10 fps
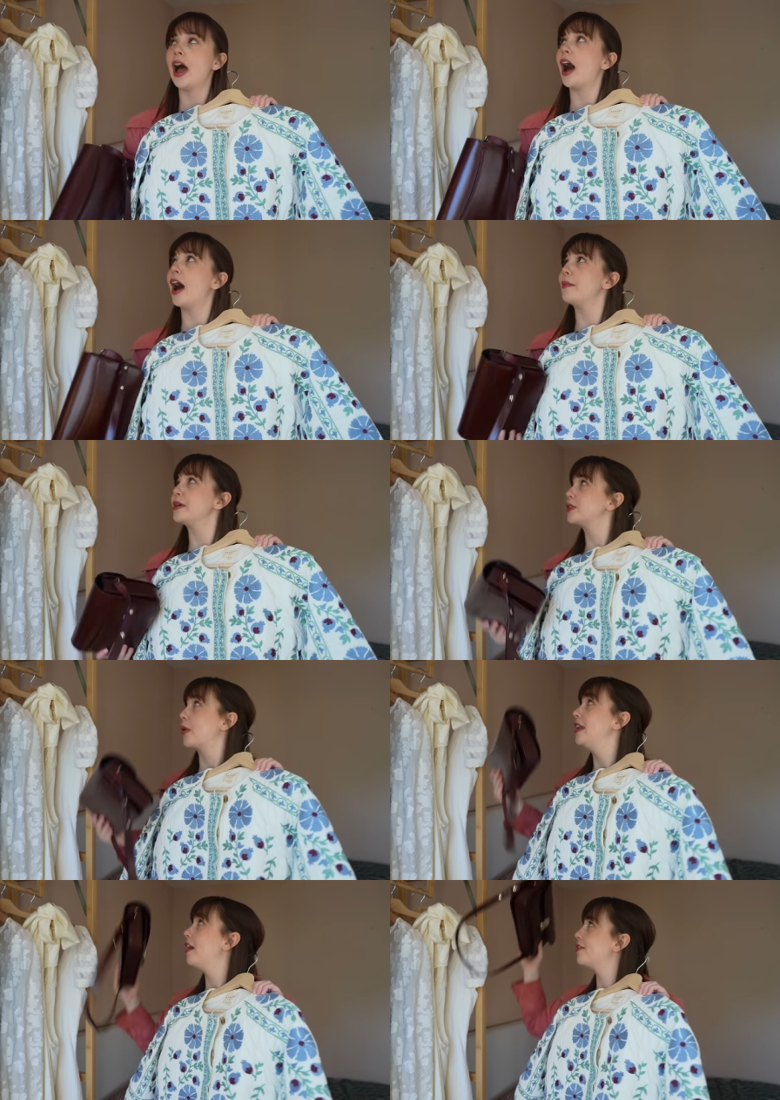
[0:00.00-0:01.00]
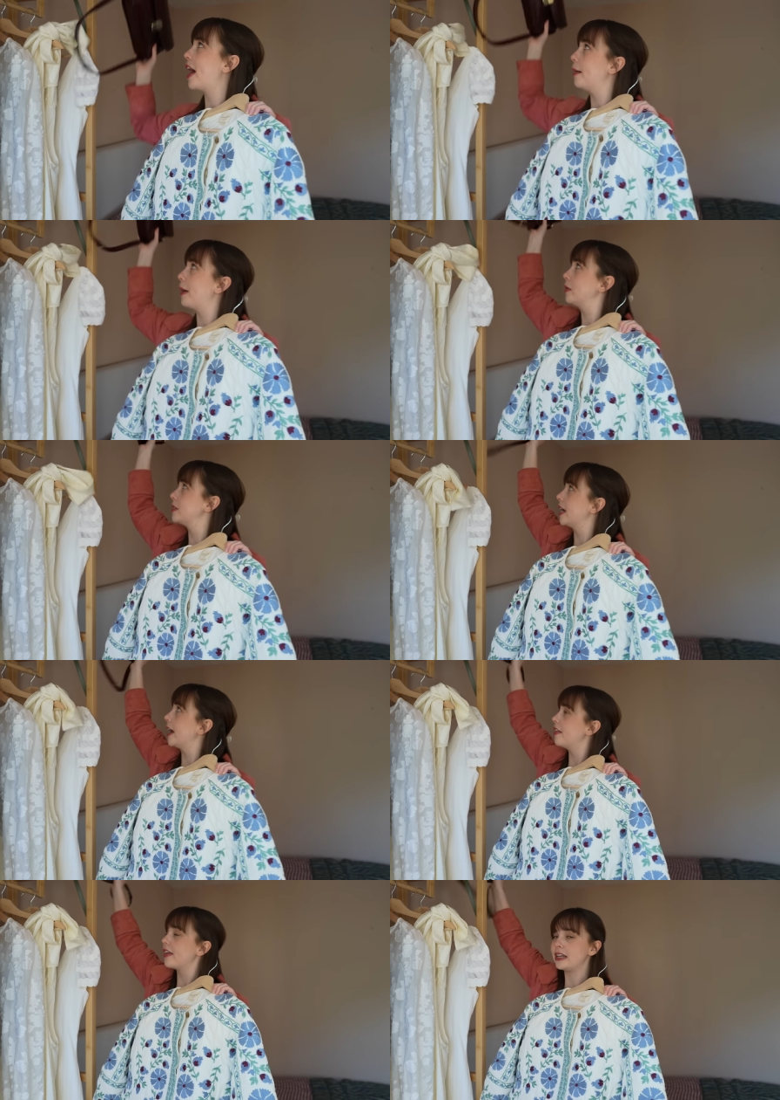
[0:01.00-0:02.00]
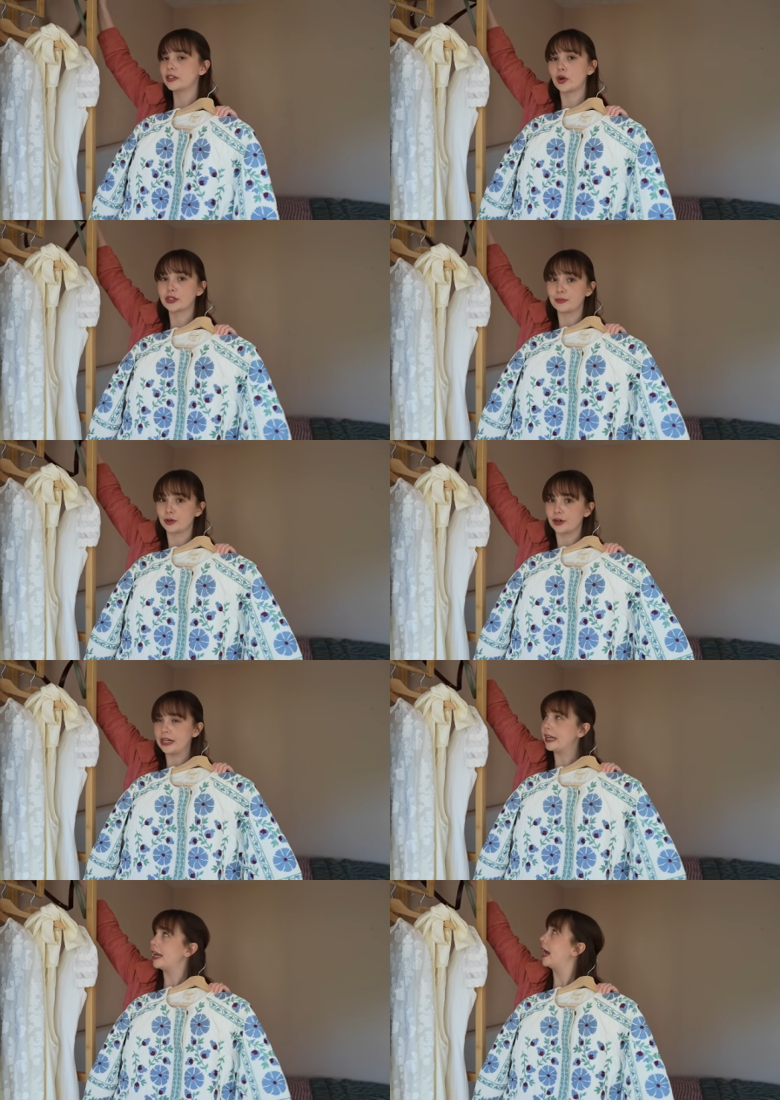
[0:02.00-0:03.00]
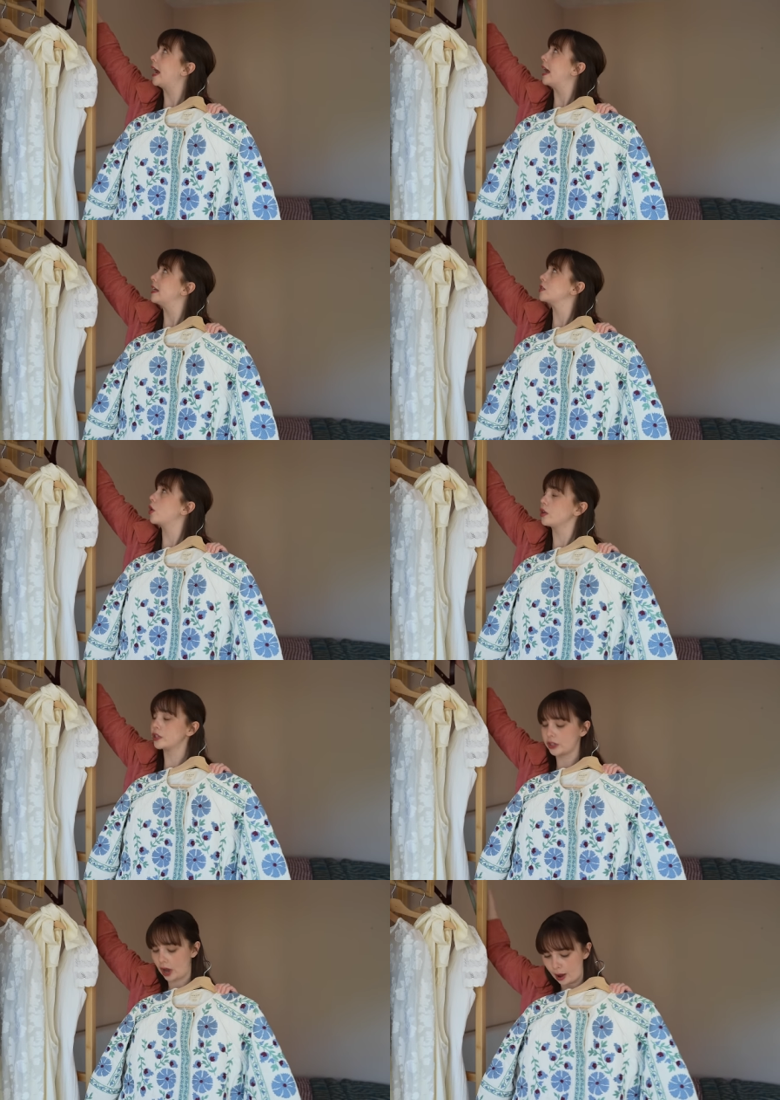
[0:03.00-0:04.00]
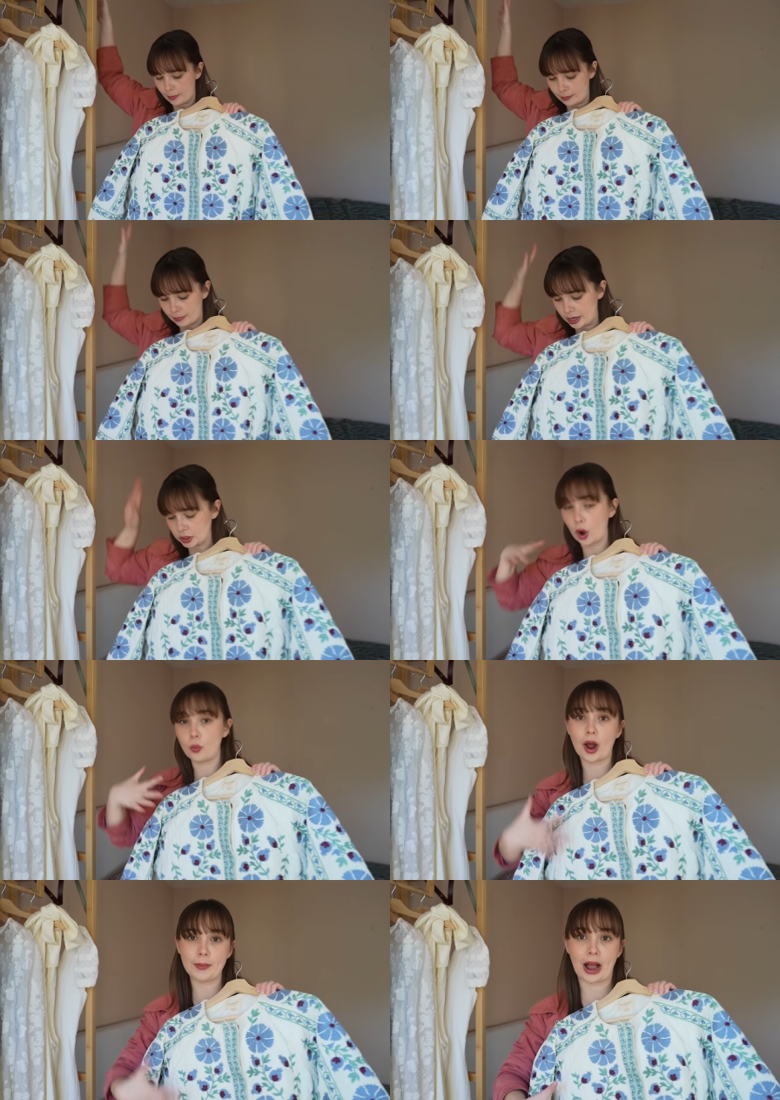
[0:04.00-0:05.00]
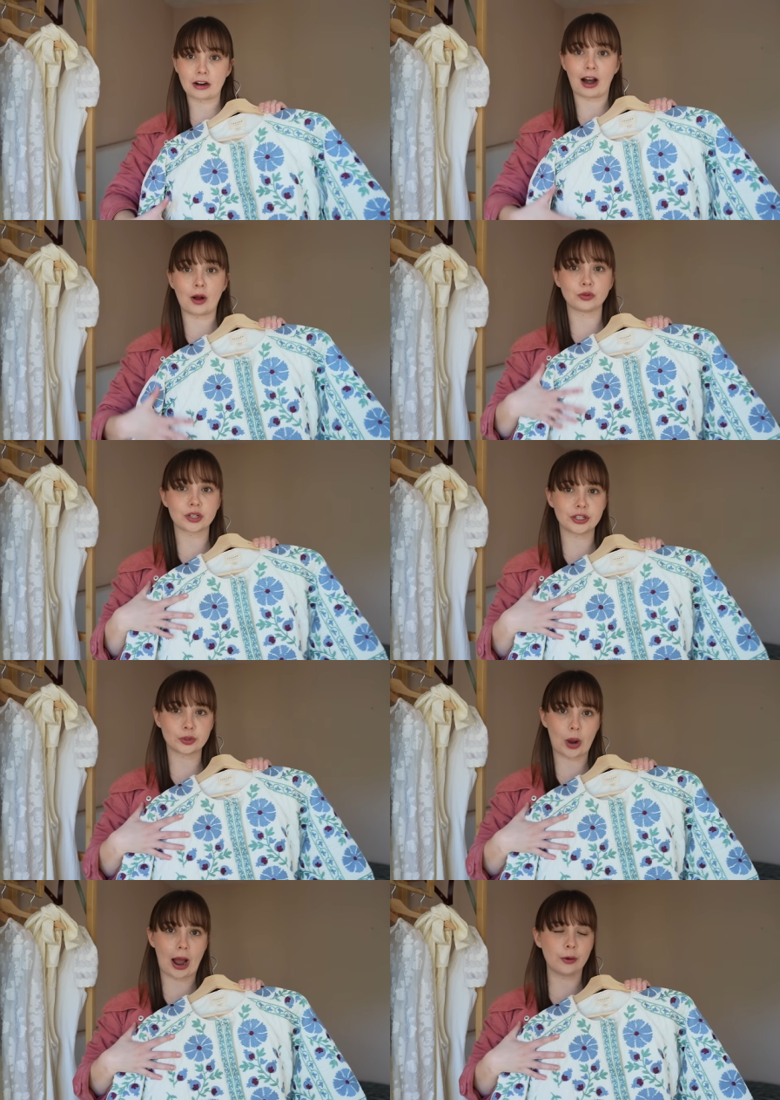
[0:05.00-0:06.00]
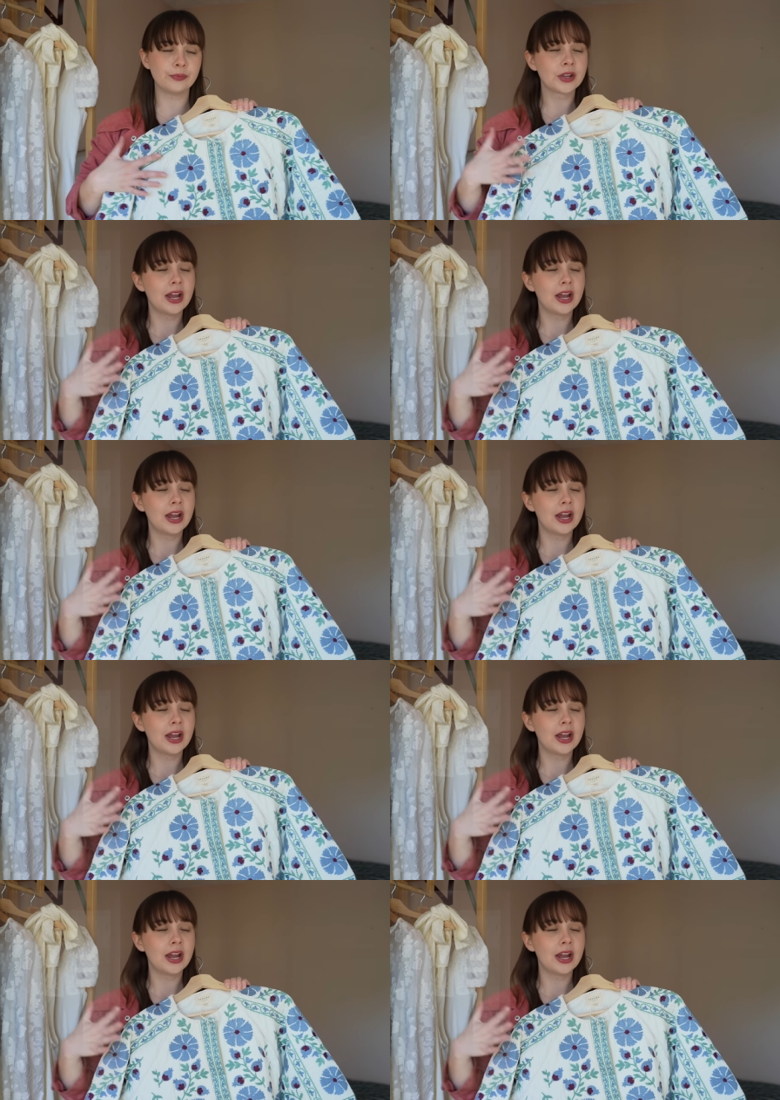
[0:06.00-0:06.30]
Um, so I love that about it. And then it's got some green in it and it's got some, it's got a white background as well.